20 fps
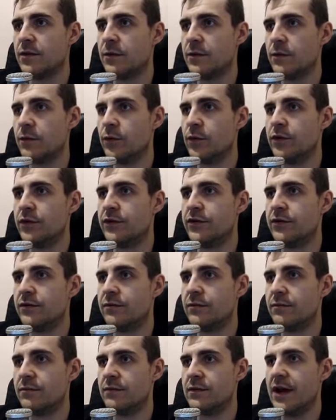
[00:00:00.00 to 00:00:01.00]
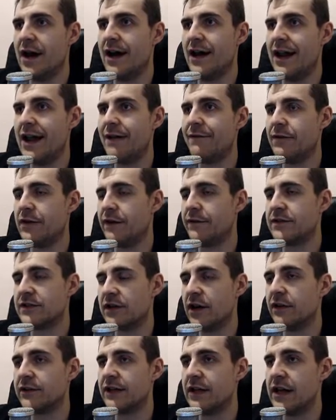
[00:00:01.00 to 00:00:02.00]
would not have enough
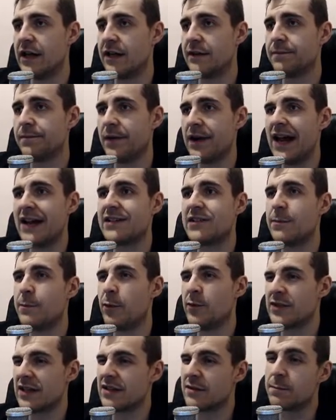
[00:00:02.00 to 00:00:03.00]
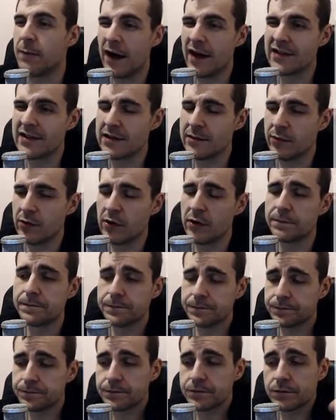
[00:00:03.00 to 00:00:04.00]
salt in it, but I suppose it's possible,
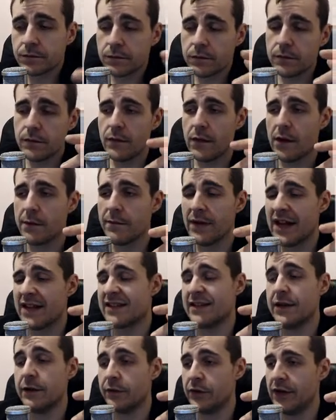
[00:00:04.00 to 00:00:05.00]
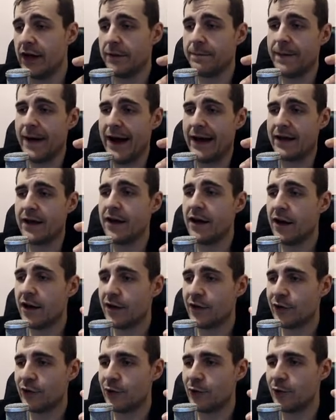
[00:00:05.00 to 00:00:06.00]
but I still would not buy
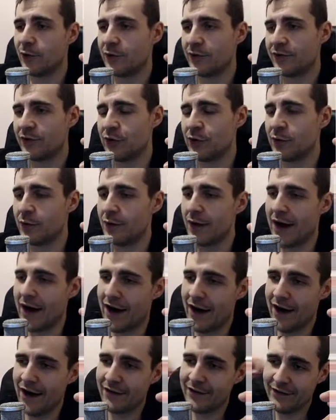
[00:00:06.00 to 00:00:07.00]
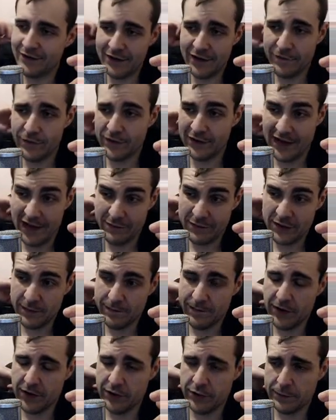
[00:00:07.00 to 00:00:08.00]
two different types of
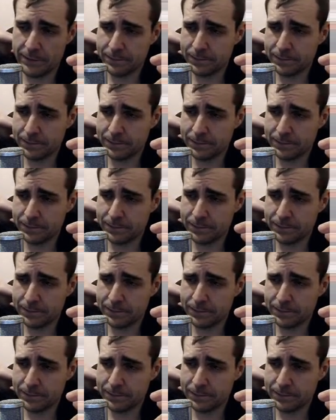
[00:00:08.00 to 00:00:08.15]
butter.